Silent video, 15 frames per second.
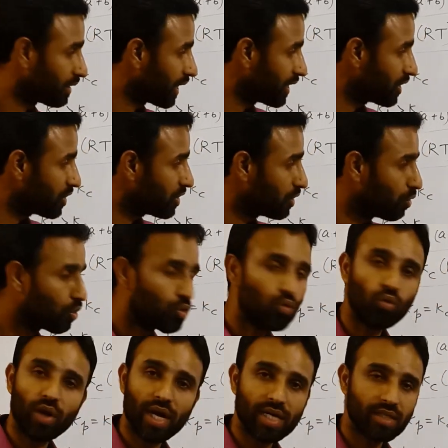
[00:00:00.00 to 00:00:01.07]
That is
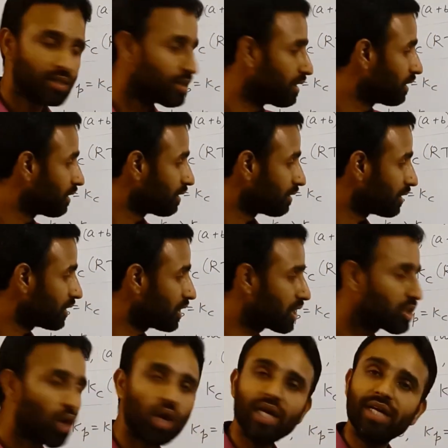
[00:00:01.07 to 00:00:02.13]
CO2 gas. This
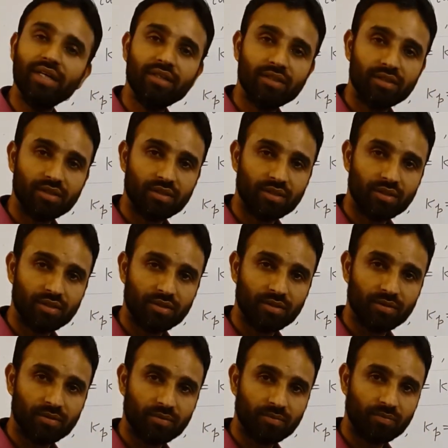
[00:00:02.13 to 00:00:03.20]
is solid.
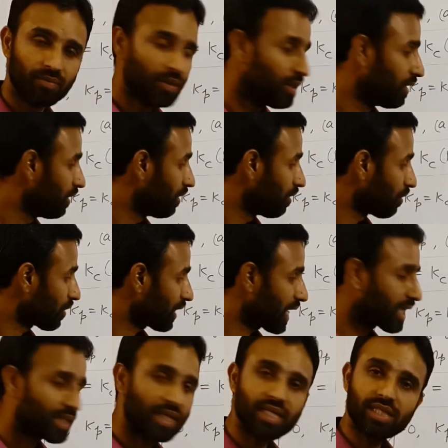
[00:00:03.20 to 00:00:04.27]
On
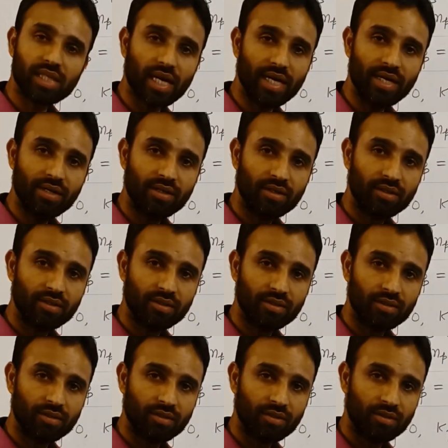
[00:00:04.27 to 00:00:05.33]
reactant side,
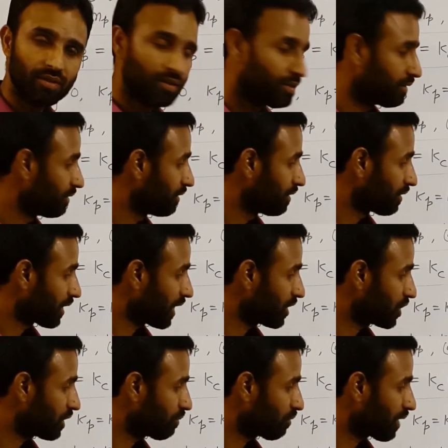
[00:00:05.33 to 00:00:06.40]

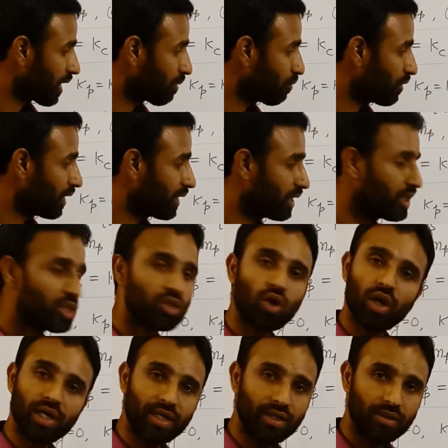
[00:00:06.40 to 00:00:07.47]
calcium carbonate is
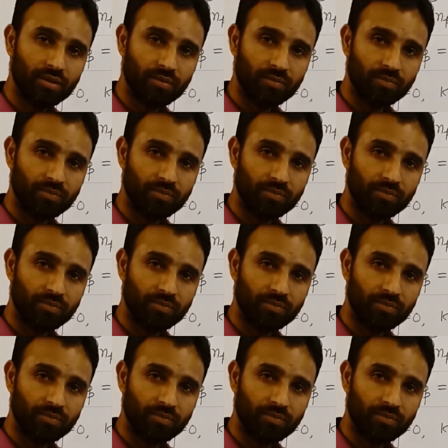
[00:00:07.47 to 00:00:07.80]
solid.